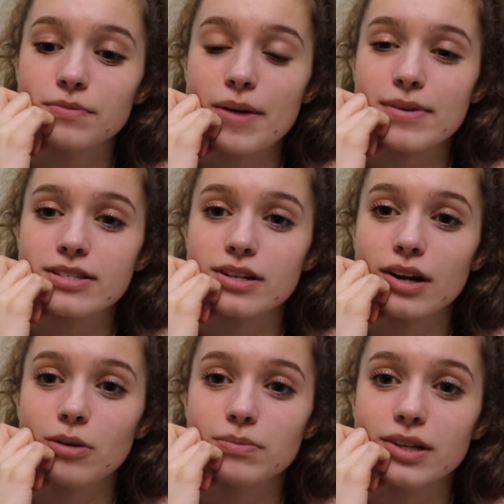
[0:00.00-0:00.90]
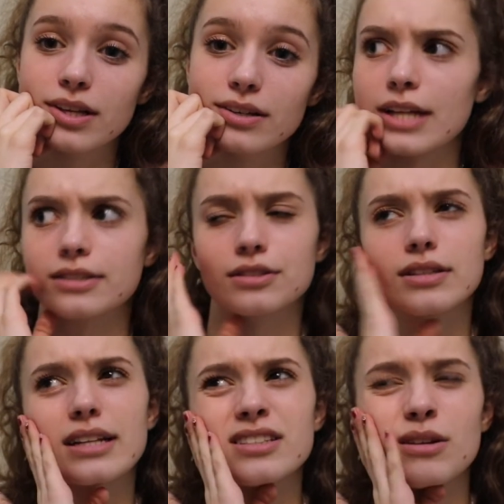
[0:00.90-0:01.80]
famous and help Like, that's,
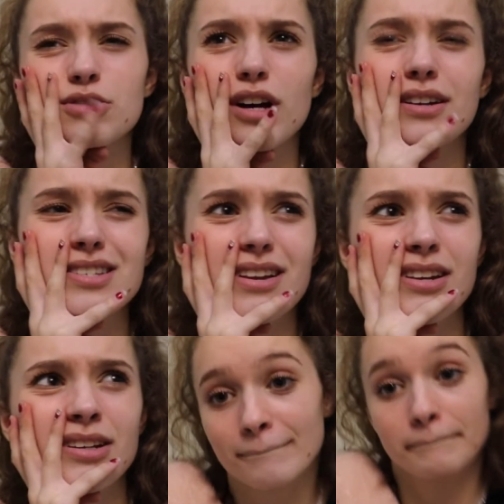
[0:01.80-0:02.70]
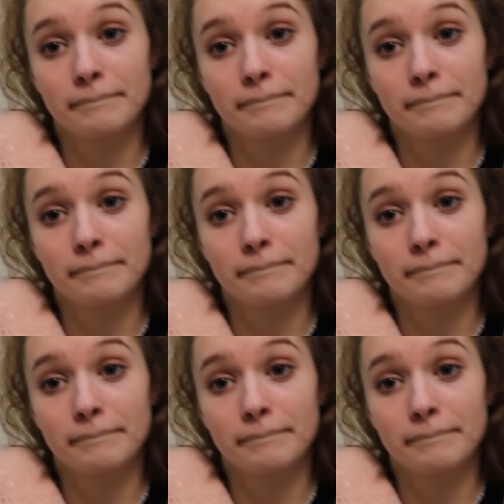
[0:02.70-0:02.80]
that sounds condescending.